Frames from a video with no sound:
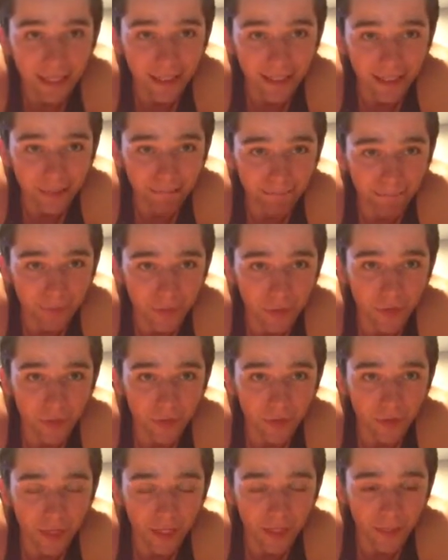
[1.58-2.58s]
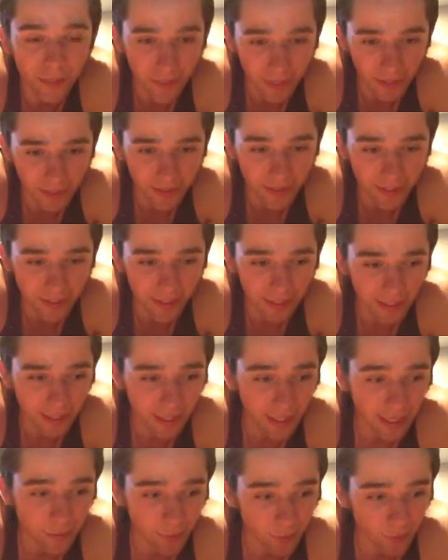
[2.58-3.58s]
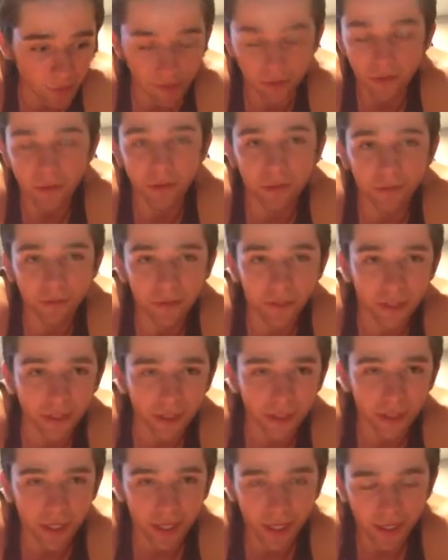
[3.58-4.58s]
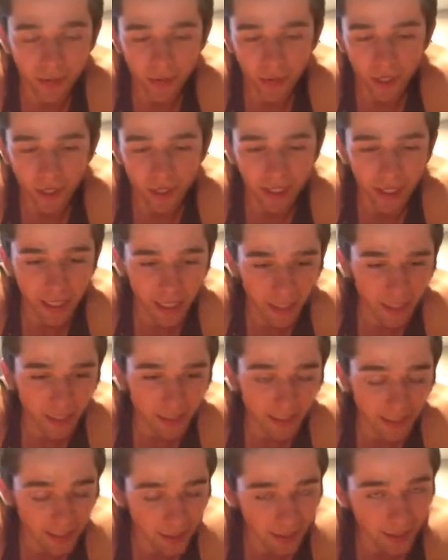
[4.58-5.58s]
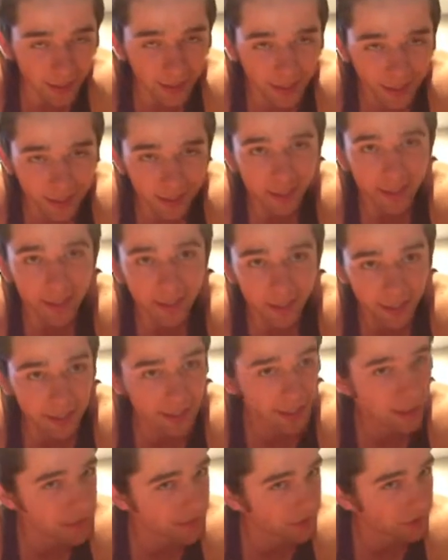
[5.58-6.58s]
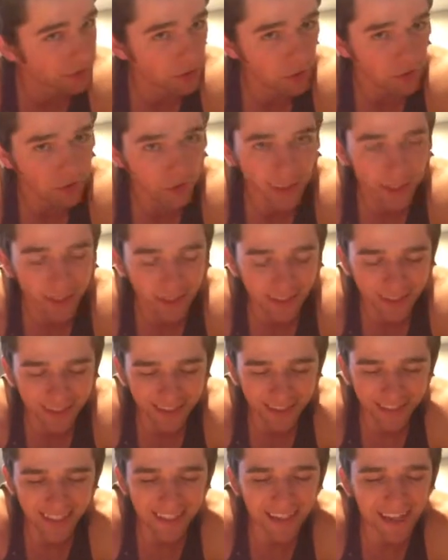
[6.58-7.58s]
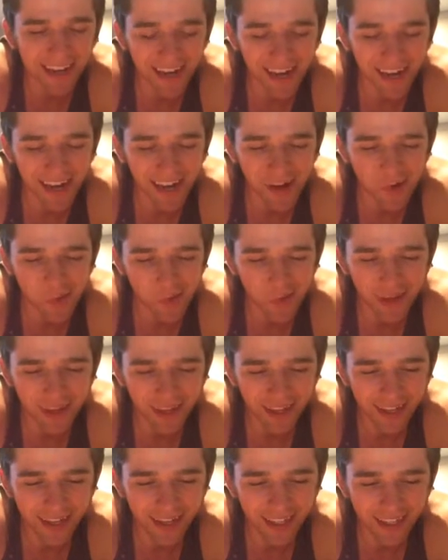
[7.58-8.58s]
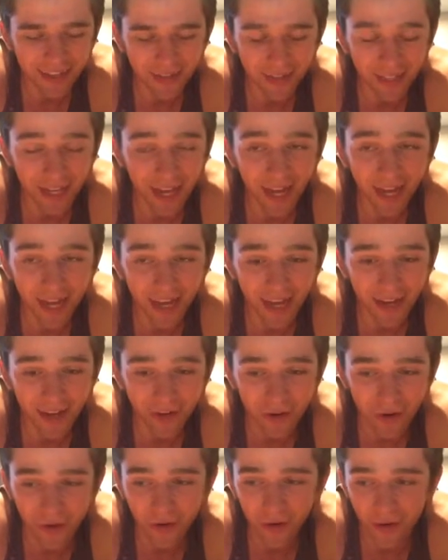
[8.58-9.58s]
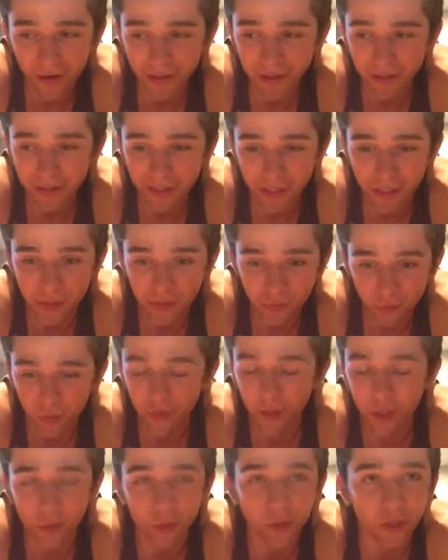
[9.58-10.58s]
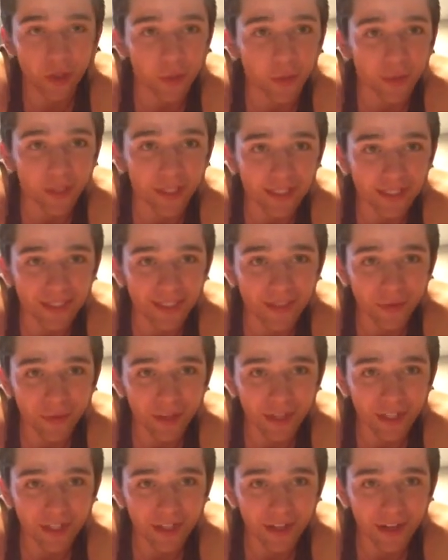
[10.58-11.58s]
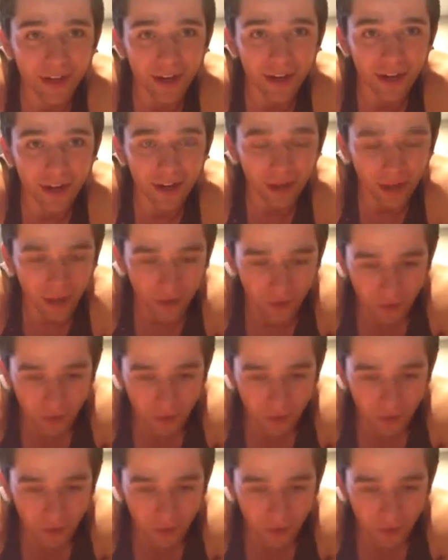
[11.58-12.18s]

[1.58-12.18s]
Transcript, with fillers: Yep. So uh, apparently, I won this whole fitness challenge with Aaron Kelly because I think I think he forfeit. Um, actually, I I know Aaron is really really busy working on uh,